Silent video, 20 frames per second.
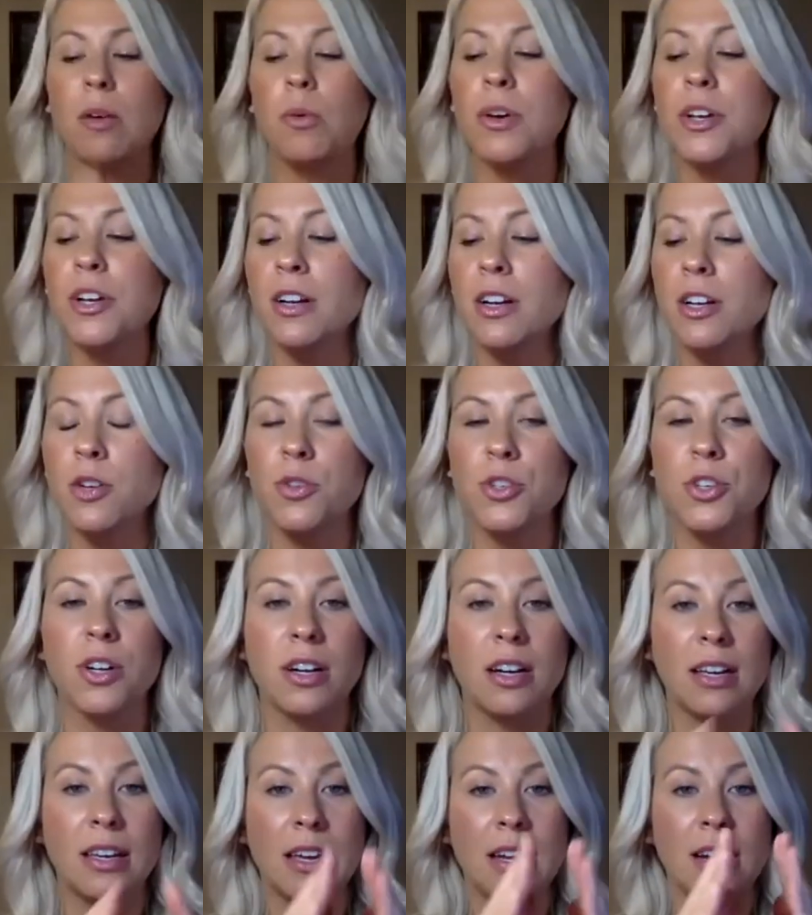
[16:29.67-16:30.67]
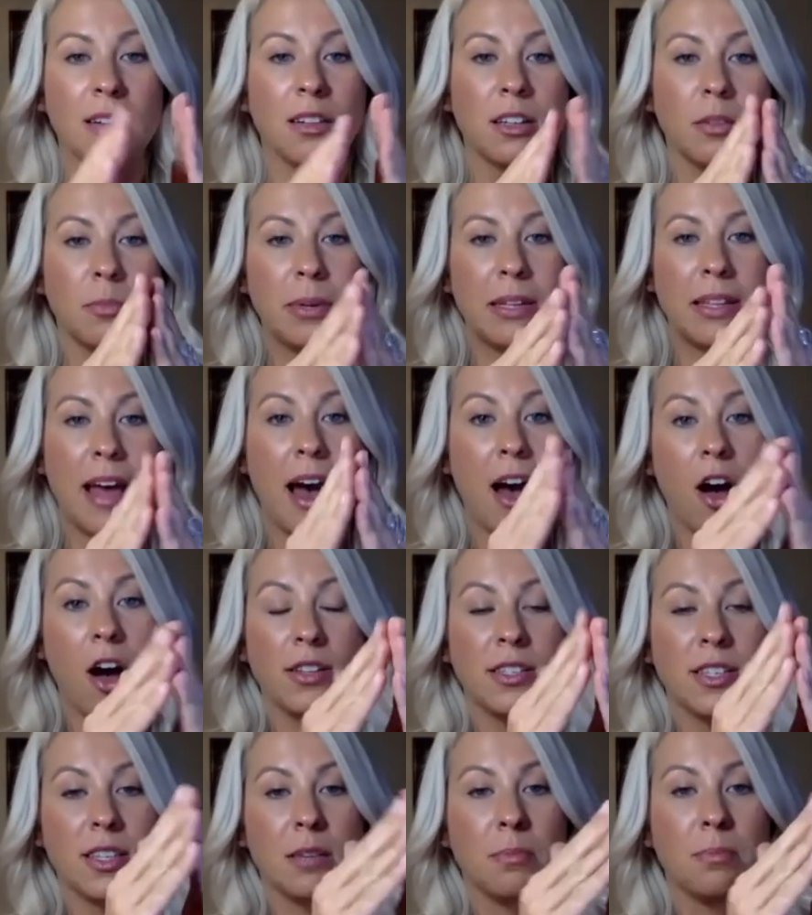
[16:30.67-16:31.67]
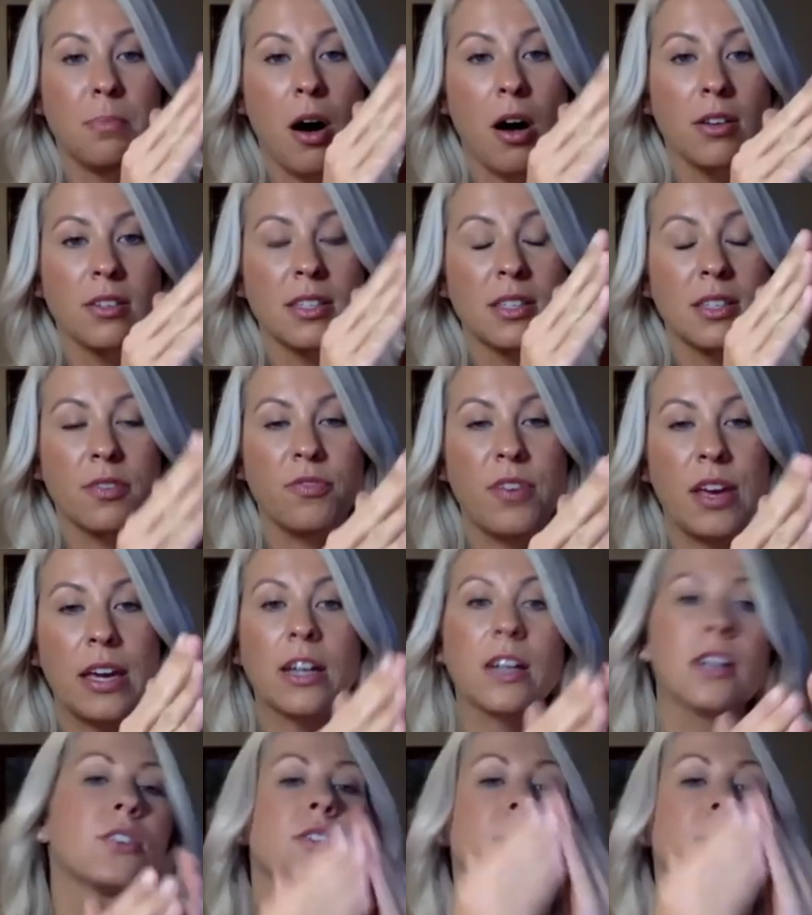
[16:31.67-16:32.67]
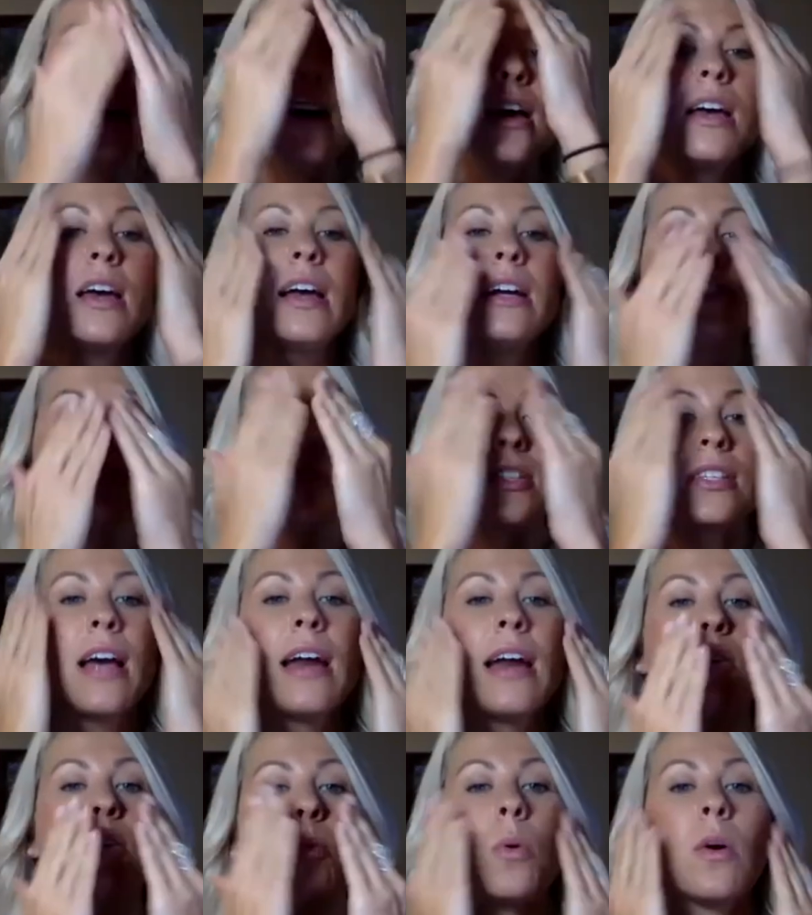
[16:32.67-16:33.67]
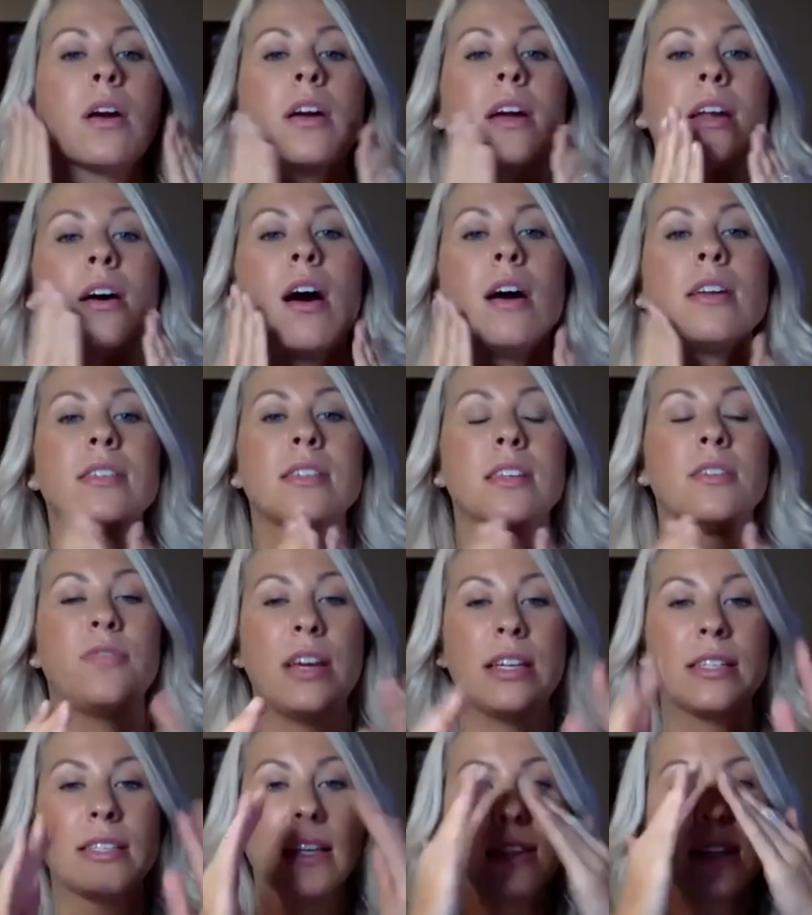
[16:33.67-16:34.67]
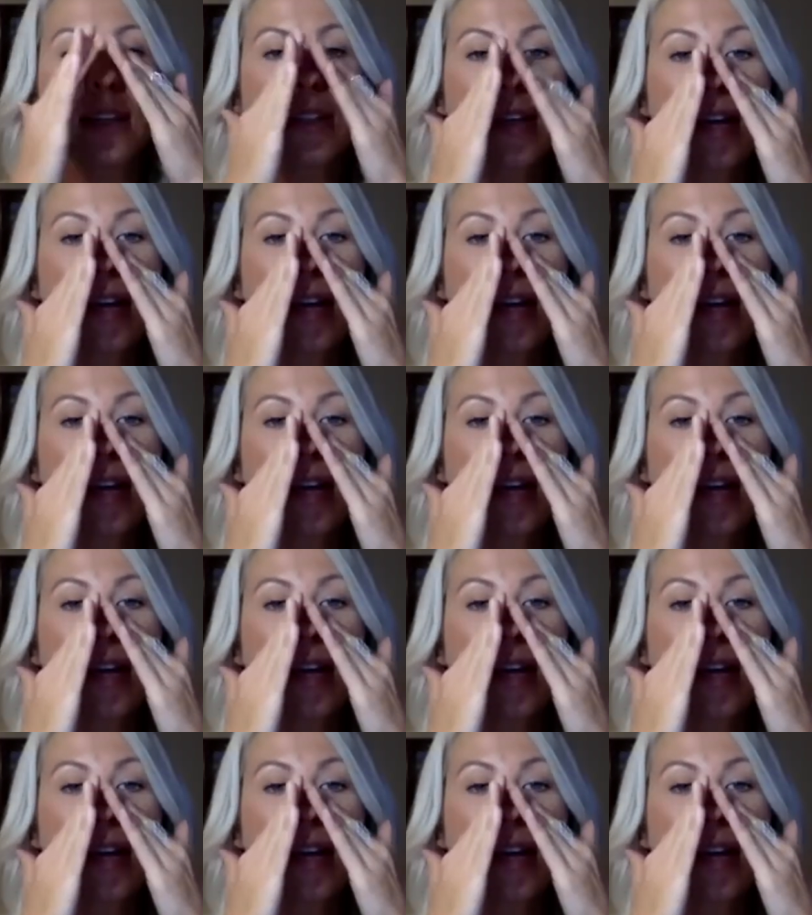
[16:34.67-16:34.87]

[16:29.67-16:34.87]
What you're going to do is you're going to get a little bit of that onto the balls of the fingers and just kind of work it onto the face like this.